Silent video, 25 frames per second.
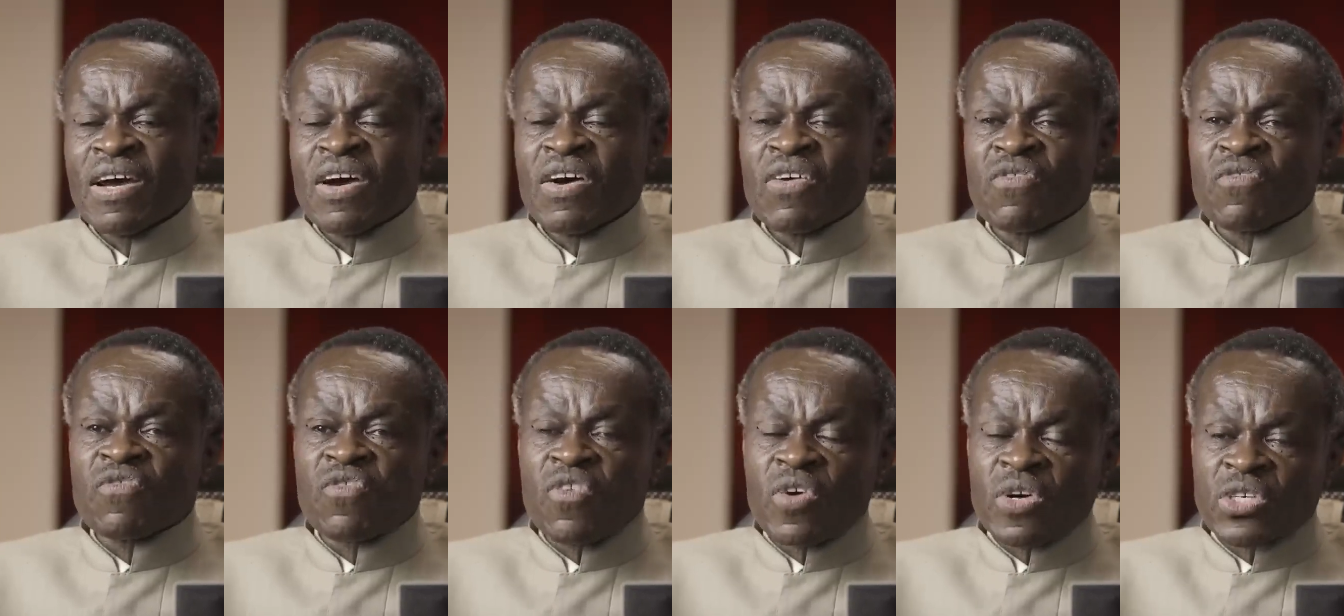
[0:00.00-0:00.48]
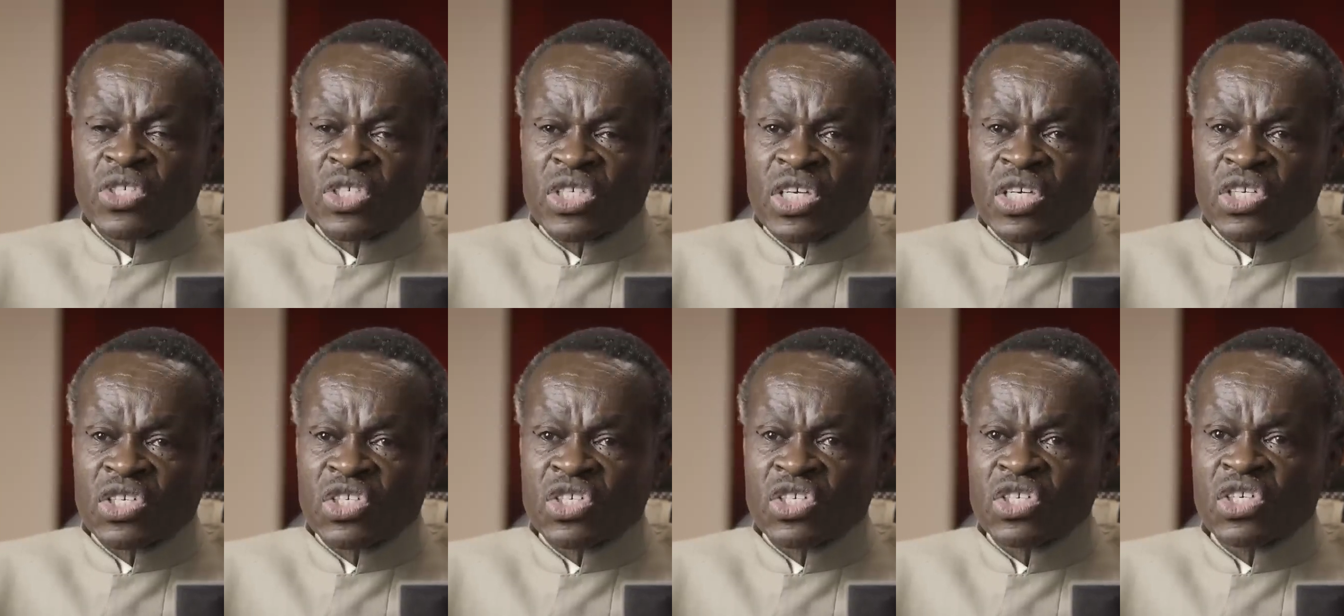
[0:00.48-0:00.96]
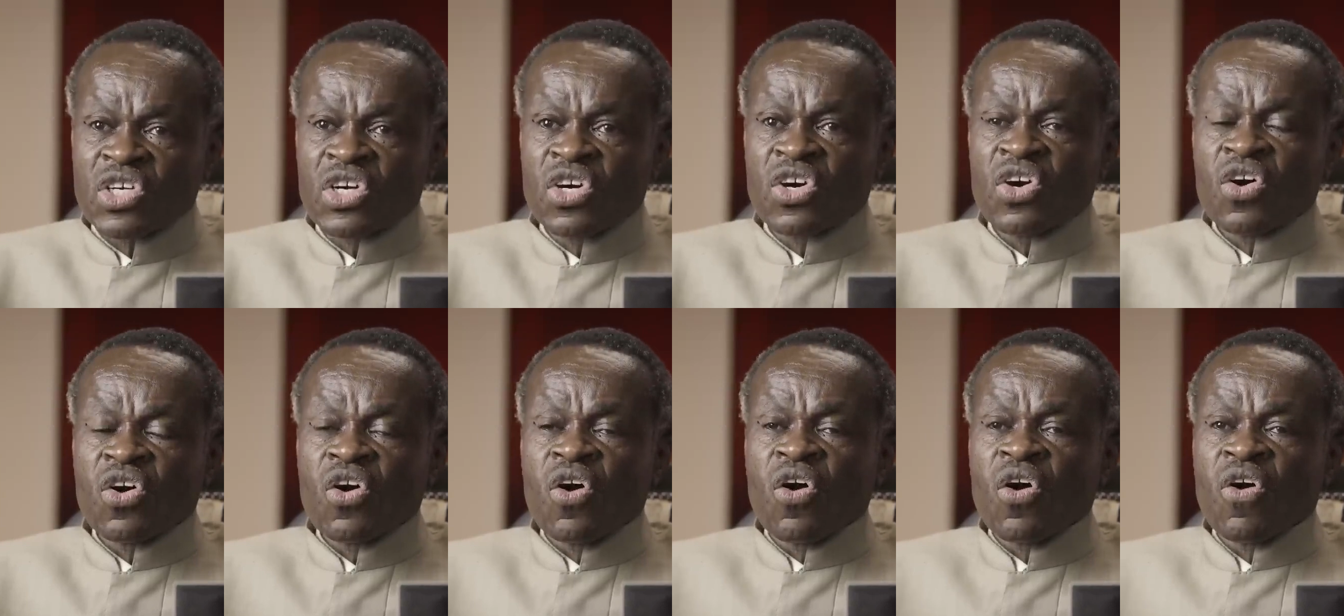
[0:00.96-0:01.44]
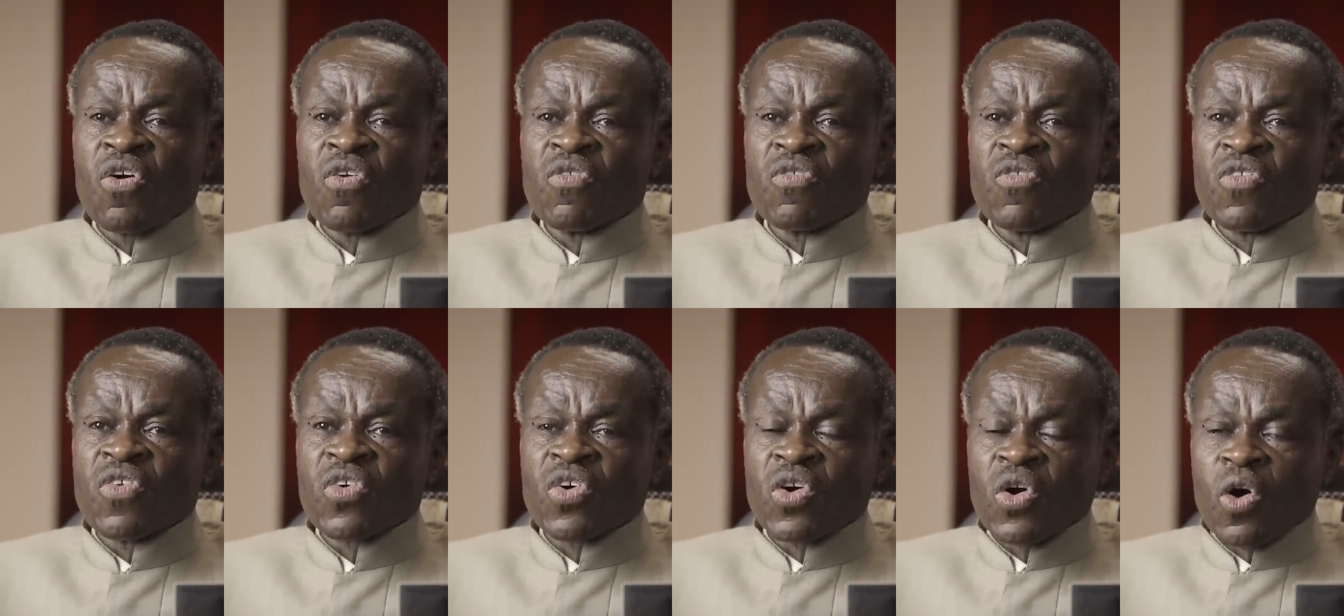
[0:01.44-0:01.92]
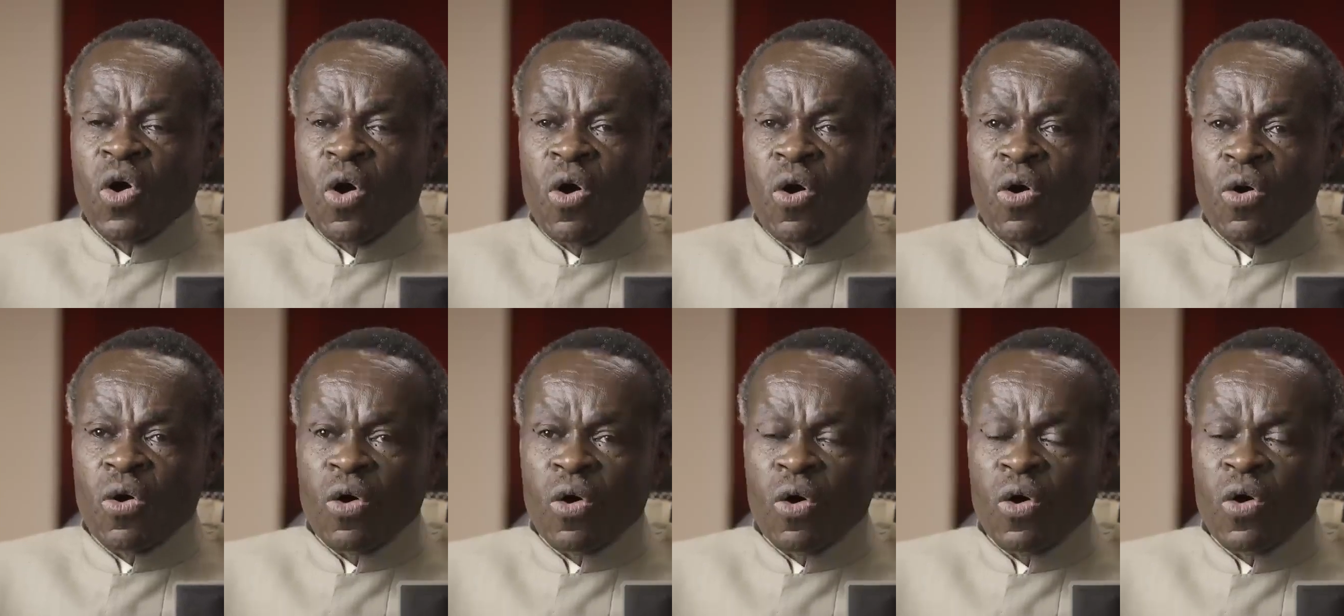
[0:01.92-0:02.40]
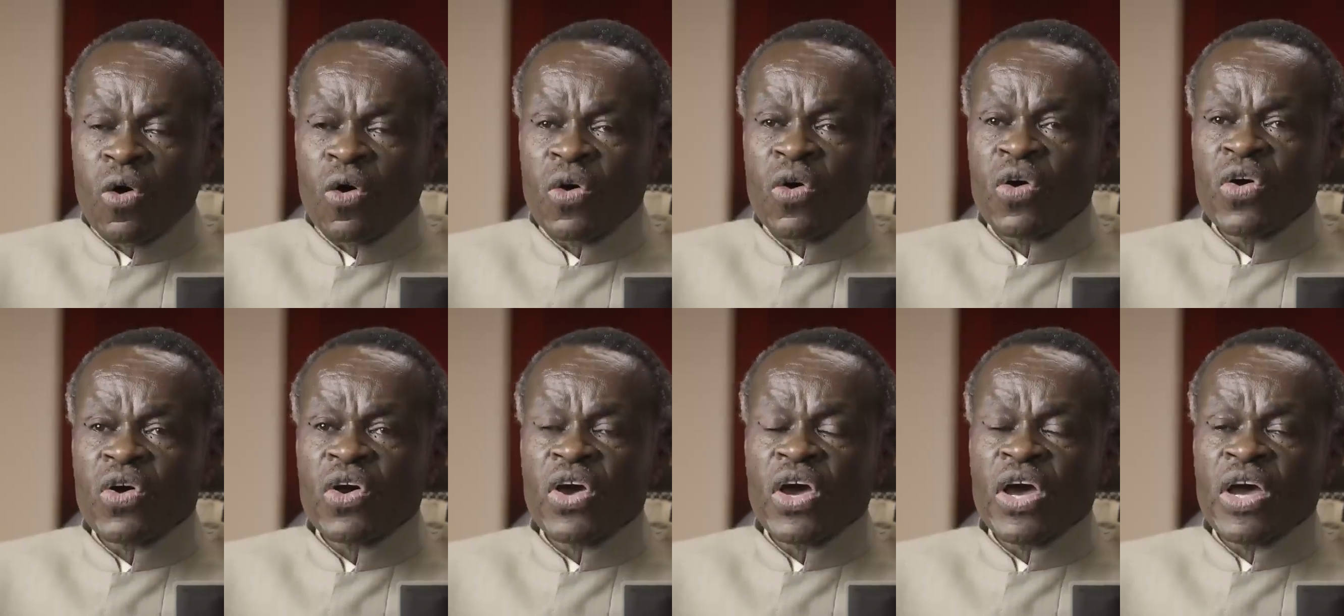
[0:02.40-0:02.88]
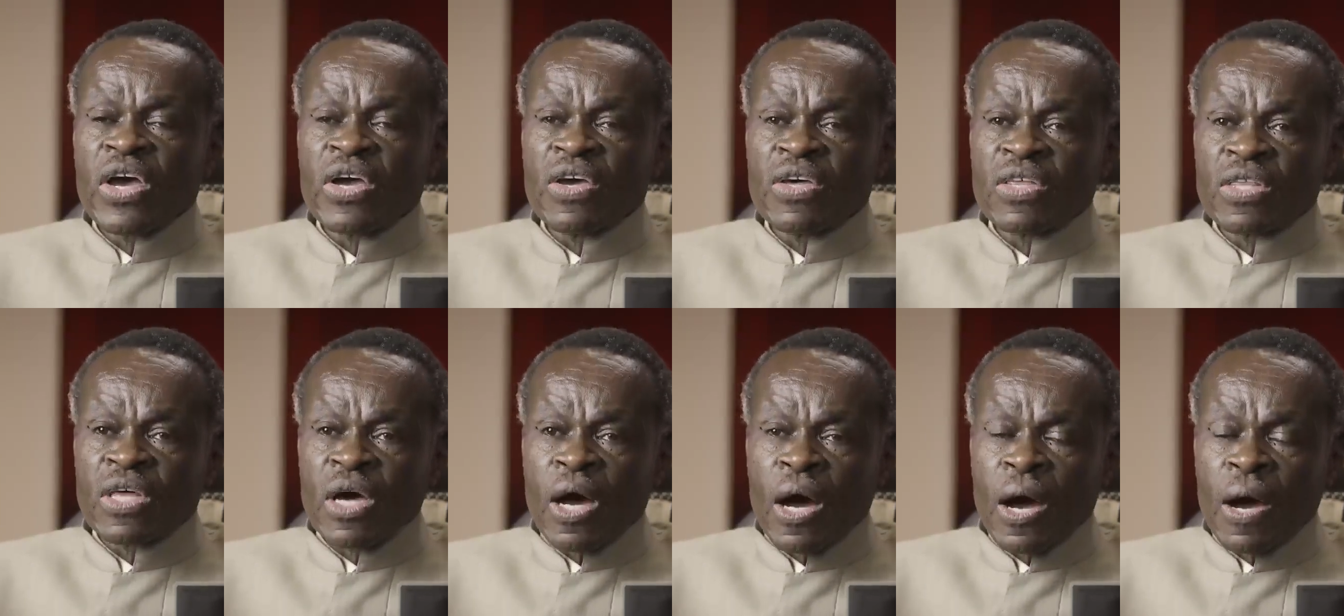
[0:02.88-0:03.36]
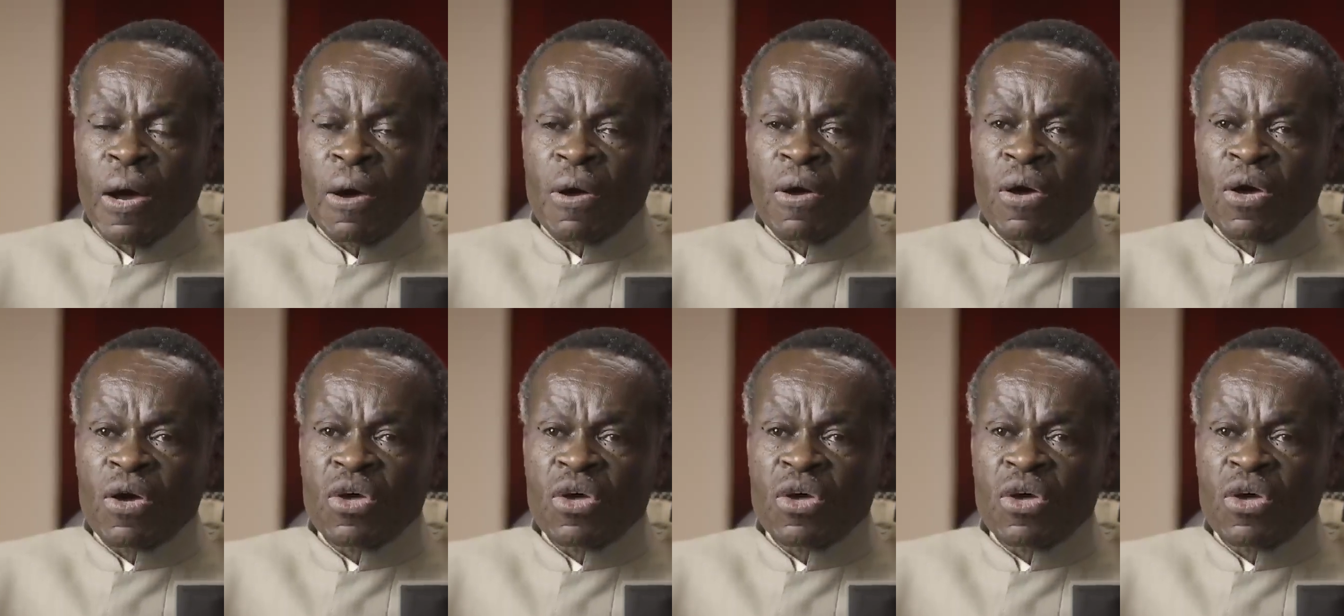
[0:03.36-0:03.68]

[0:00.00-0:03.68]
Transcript: forces of Congo either